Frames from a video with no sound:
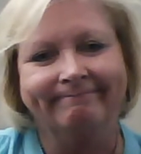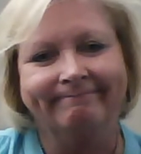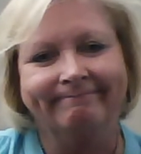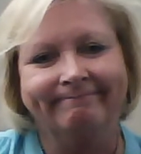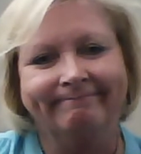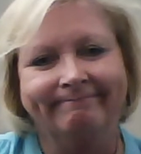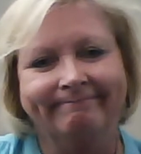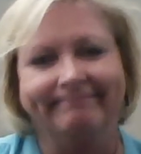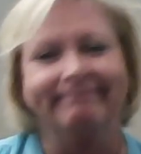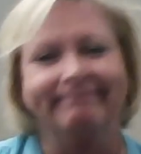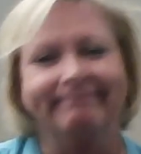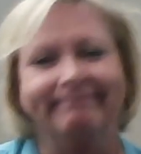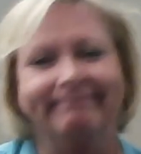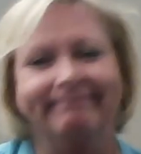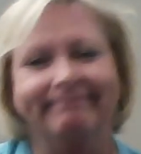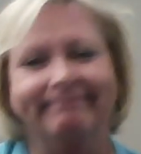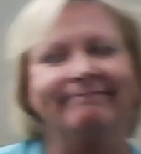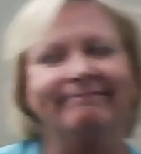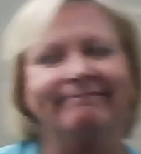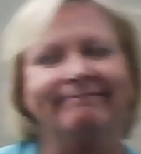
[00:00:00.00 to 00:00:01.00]

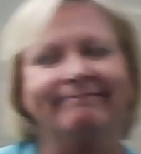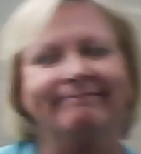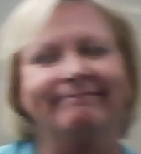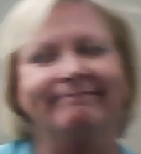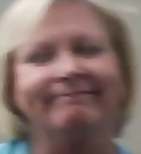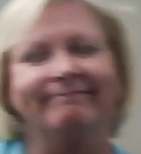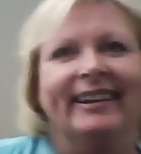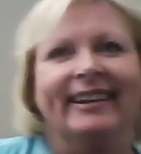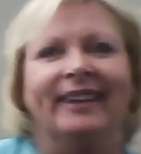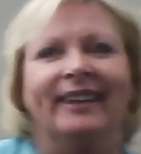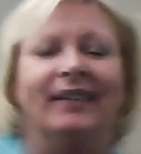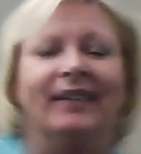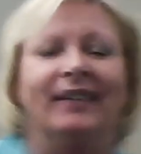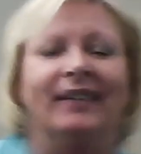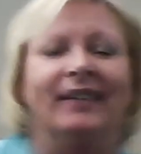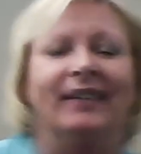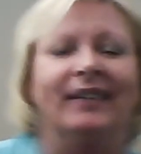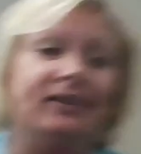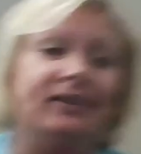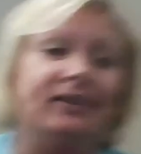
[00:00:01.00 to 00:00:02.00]
Well, it
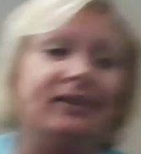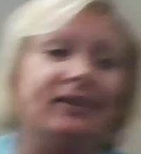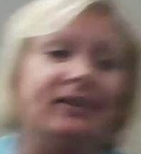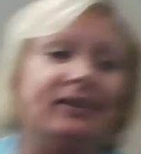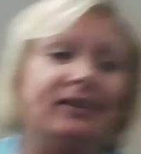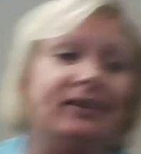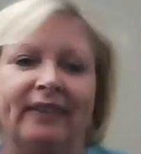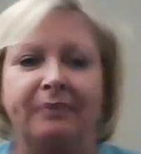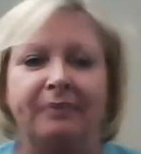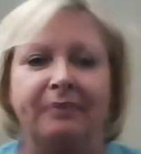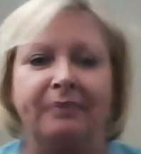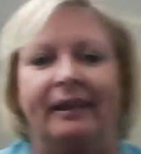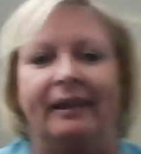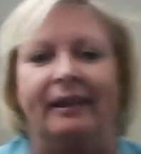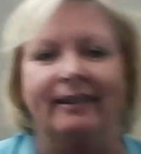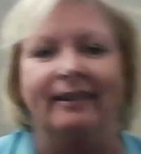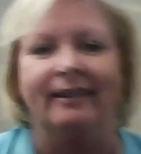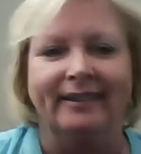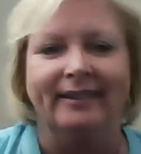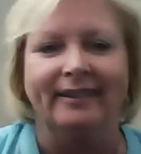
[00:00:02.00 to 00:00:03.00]
truly has been a
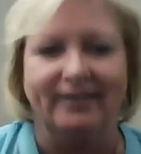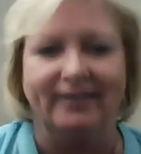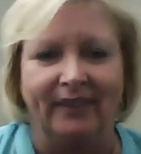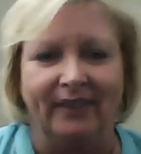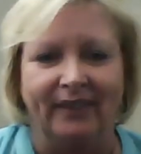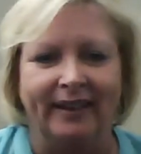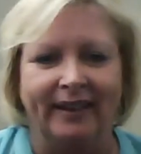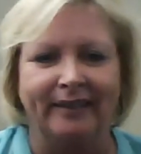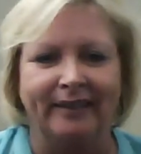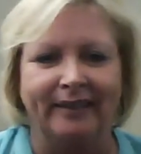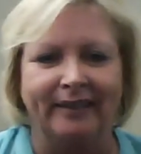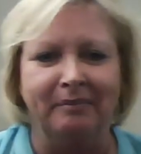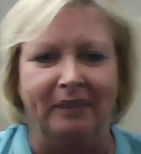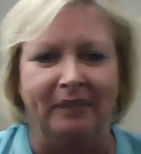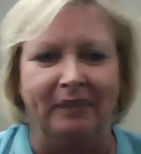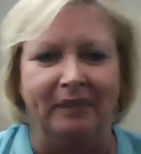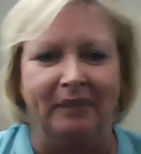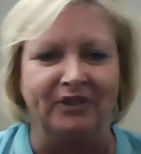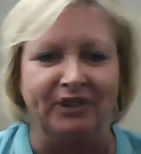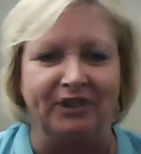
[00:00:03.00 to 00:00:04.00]
divine
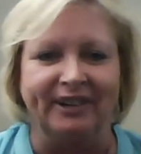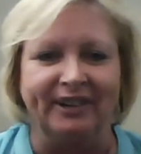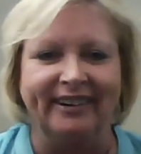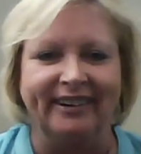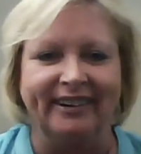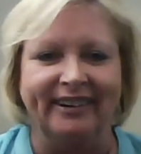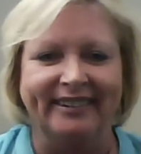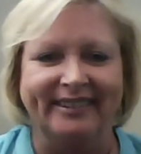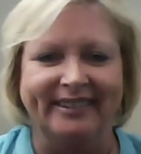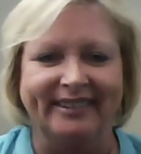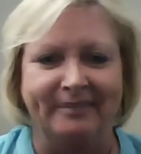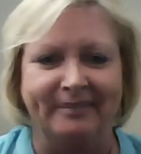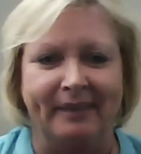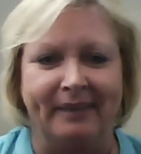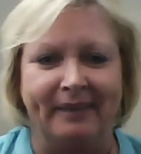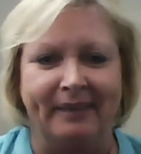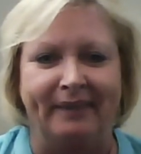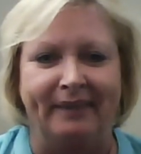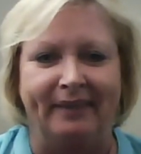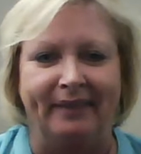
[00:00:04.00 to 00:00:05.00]
pleasure to
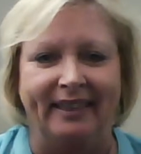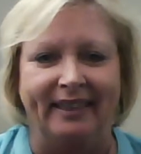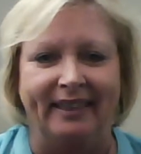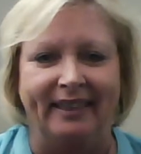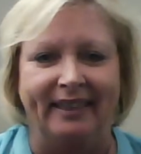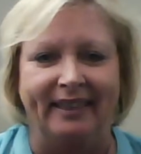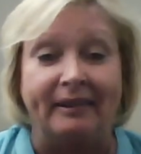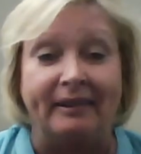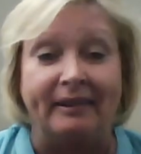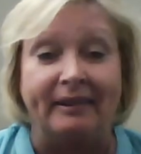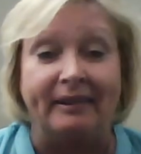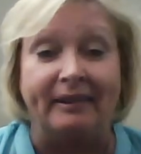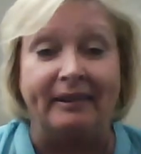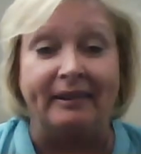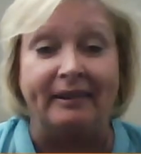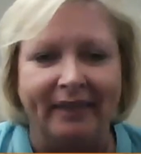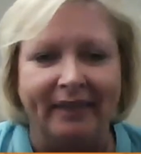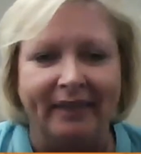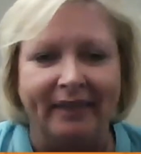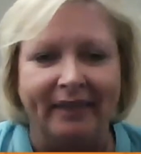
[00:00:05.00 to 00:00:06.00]
spend time with
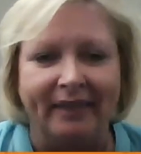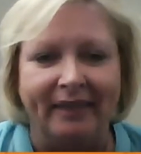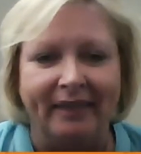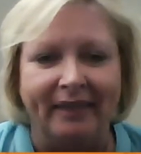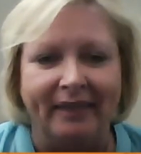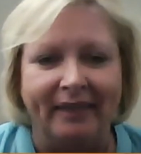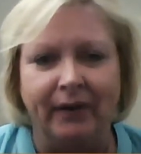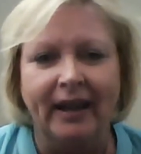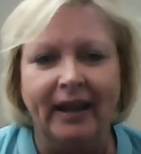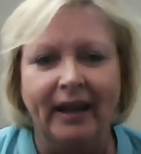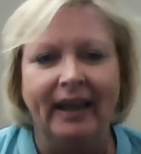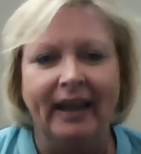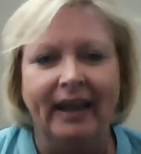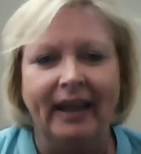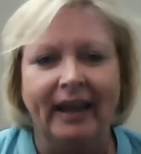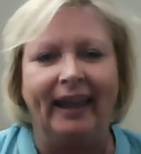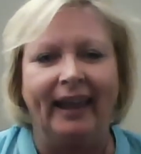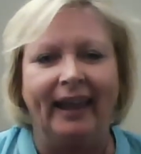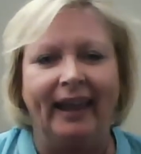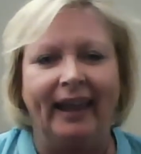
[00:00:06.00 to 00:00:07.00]
you,
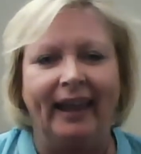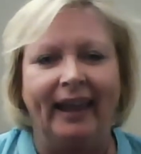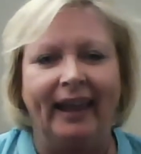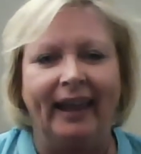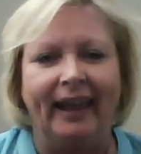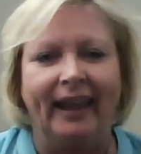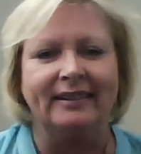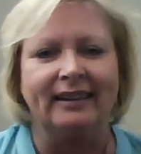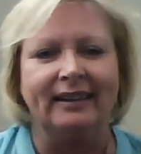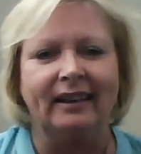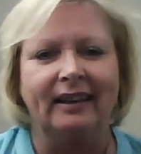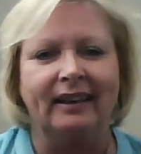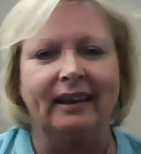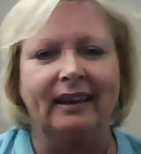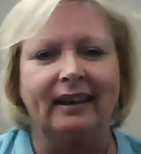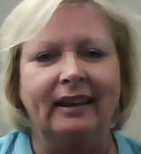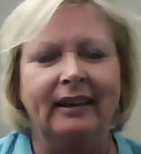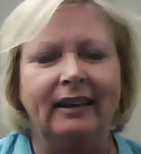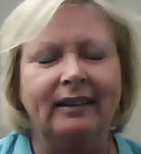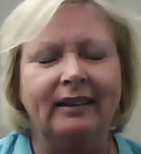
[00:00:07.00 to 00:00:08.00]
and
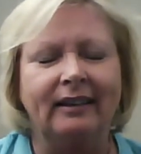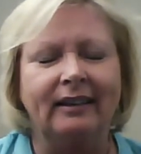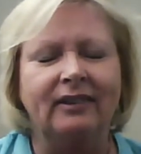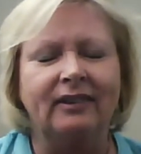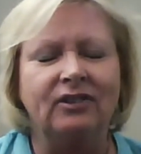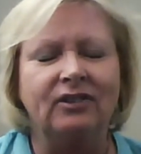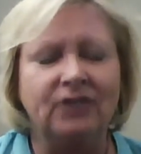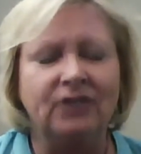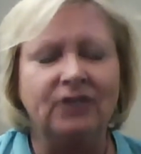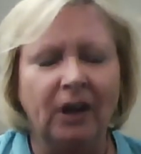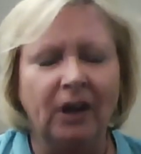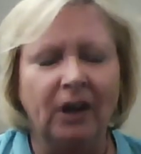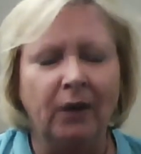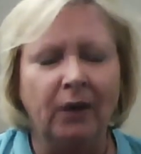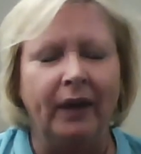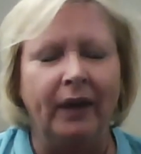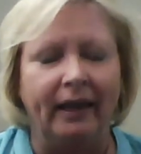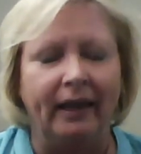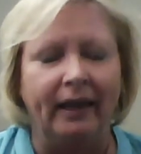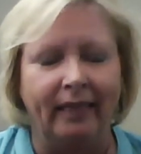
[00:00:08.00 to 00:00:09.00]
just knowing
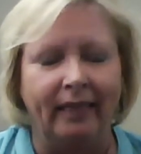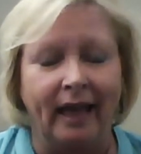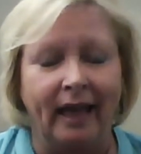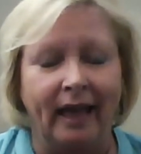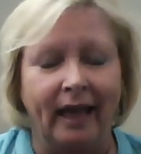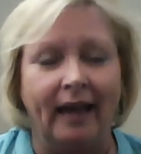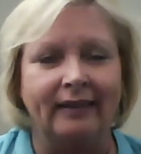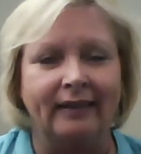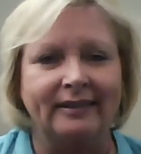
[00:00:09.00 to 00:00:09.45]
that